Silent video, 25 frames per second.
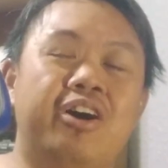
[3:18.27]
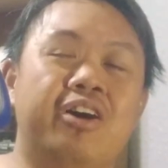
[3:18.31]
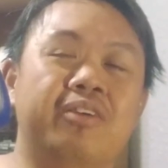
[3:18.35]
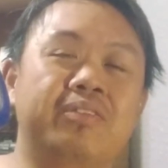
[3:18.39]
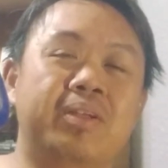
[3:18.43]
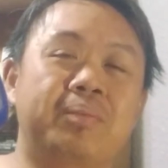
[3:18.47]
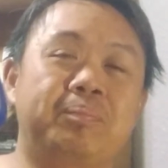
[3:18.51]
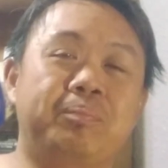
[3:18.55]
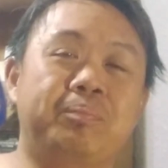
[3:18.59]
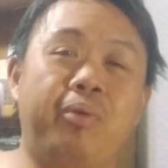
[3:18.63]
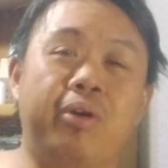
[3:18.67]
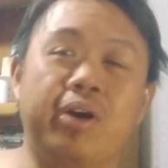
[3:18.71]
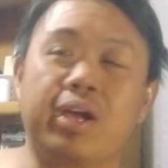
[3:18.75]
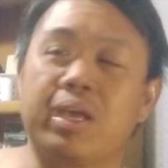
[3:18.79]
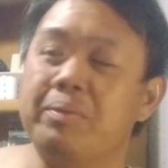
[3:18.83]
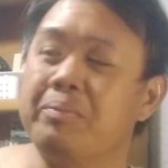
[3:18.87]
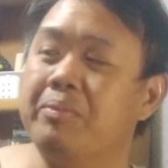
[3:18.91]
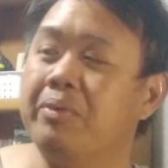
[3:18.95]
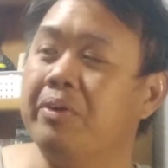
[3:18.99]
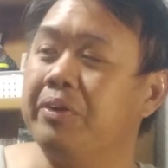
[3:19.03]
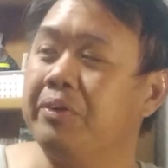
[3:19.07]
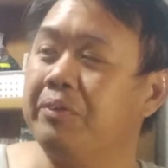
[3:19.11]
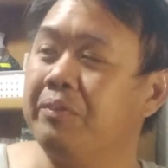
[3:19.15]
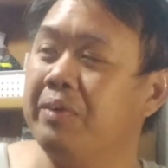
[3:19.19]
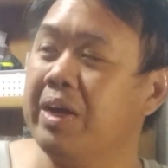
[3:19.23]
the
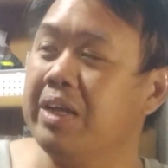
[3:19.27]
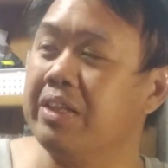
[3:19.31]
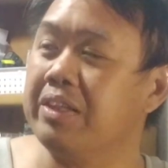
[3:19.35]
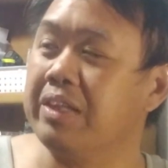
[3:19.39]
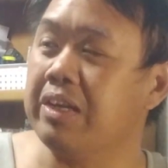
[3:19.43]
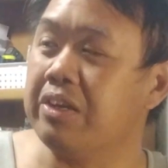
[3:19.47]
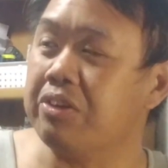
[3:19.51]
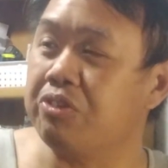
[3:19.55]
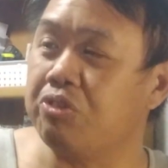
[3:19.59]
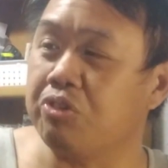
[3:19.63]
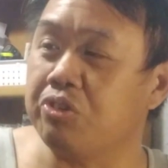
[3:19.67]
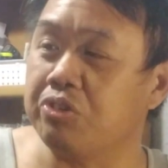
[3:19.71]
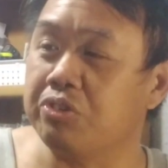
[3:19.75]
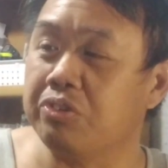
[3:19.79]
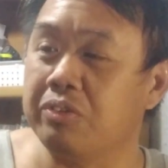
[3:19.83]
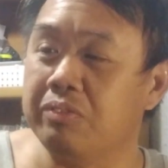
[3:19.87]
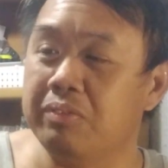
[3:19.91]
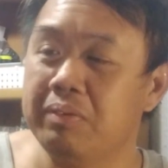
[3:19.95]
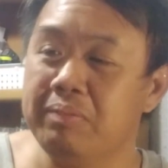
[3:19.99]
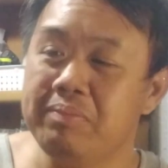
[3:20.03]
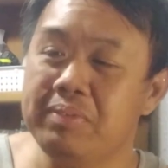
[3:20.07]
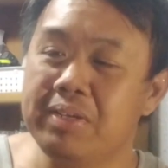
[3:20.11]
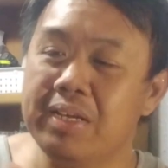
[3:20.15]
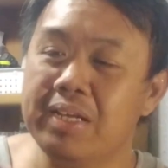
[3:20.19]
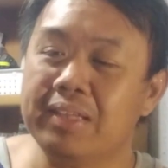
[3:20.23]
Pokemon, right? And it's also
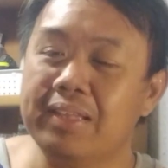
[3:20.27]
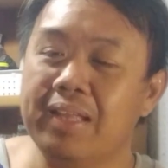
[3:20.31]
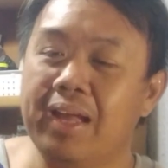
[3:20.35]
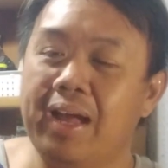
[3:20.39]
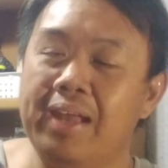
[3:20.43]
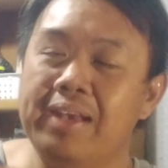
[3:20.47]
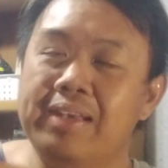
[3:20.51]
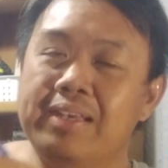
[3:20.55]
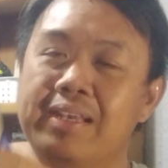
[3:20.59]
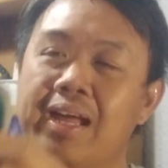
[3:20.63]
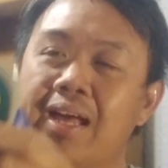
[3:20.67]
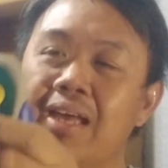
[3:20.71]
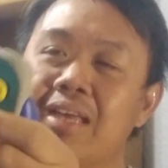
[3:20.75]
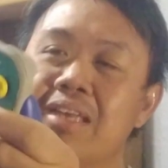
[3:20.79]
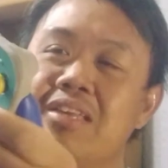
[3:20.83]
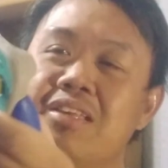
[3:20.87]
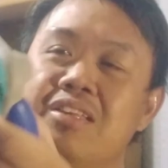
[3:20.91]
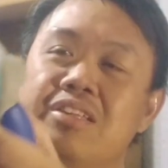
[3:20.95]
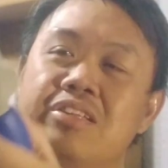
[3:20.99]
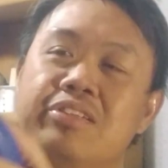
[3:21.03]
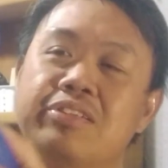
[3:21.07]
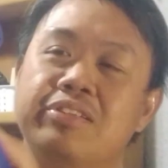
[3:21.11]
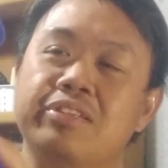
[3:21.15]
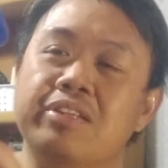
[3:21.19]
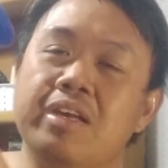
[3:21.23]
we've got a
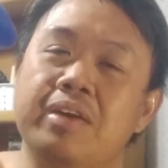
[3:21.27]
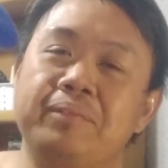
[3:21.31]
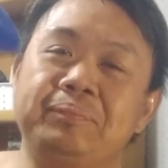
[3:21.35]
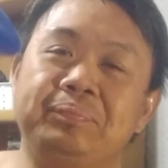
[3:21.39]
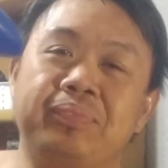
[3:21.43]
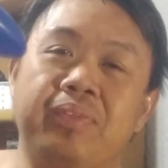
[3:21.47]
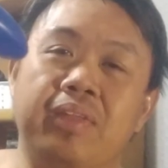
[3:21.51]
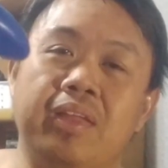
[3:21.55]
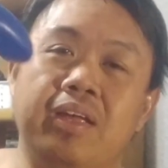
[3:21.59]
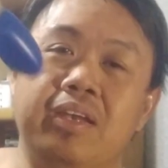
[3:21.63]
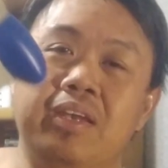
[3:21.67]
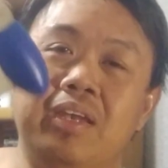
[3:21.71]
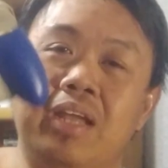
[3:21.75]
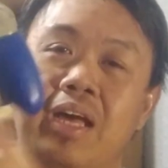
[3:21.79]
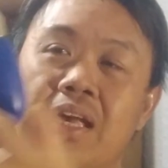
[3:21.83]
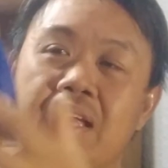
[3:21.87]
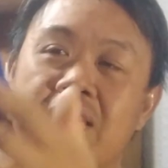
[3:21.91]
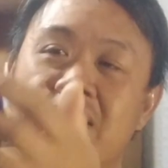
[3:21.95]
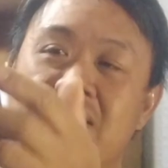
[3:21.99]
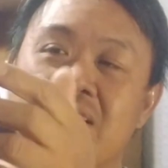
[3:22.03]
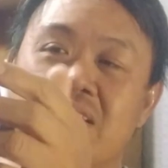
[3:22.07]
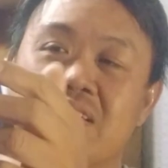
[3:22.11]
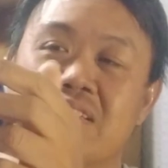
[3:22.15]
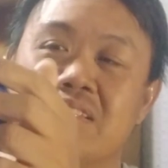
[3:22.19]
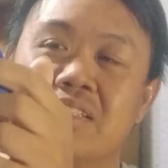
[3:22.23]
nice
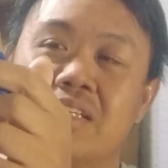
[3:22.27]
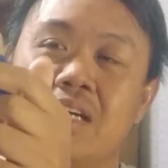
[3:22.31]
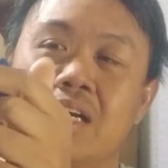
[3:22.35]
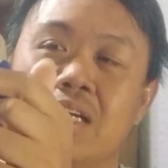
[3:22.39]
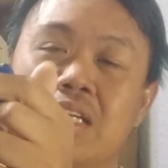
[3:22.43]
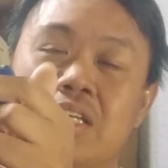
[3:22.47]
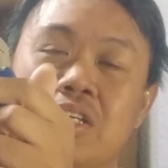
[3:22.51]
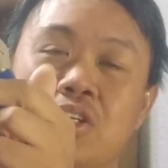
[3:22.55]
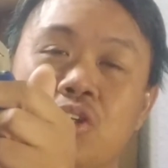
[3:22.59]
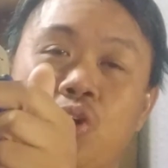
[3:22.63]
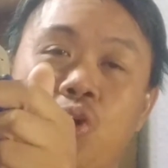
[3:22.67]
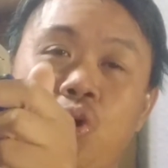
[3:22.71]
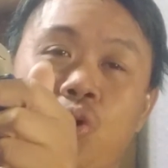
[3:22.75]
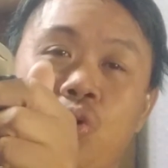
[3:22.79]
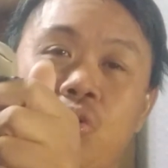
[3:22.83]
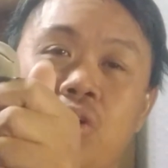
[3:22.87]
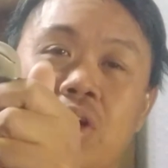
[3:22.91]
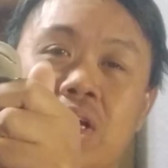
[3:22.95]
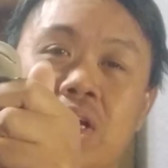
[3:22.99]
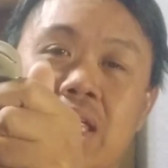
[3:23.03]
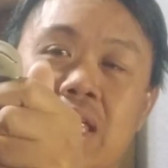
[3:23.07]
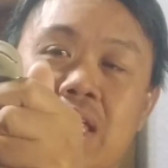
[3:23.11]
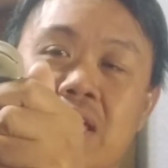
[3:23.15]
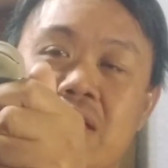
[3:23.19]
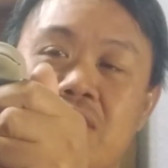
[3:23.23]
Skull and Co
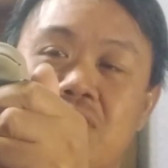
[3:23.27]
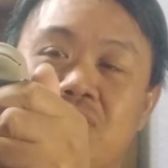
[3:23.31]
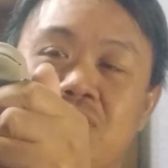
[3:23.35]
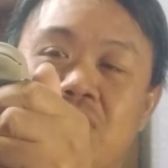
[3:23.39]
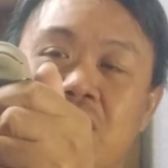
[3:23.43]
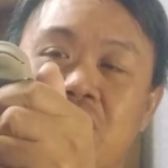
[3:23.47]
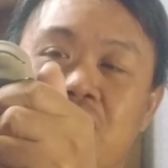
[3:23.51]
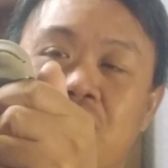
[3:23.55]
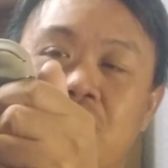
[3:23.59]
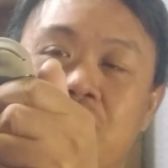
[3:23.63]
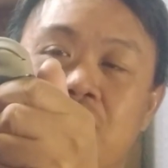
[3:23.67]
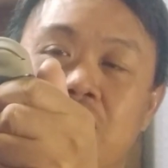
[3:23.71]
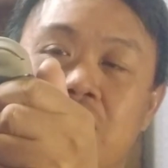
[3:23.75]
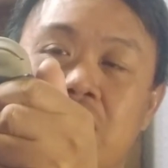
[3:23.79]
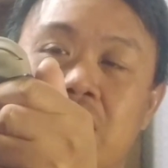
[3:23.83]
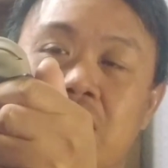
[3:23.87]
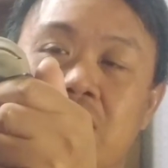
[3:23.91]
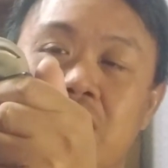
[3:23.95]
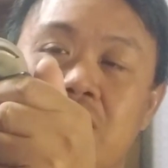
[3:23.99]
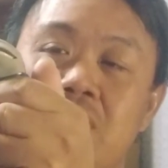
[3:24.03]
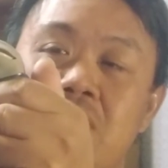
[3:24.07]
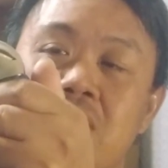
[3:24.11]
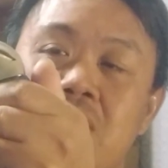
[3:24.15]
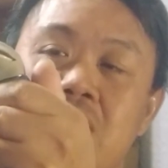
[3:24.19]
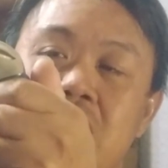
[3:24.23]
case right over
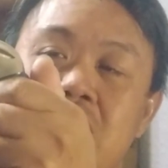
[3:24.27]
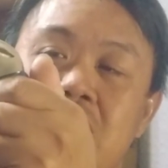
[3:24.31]
here.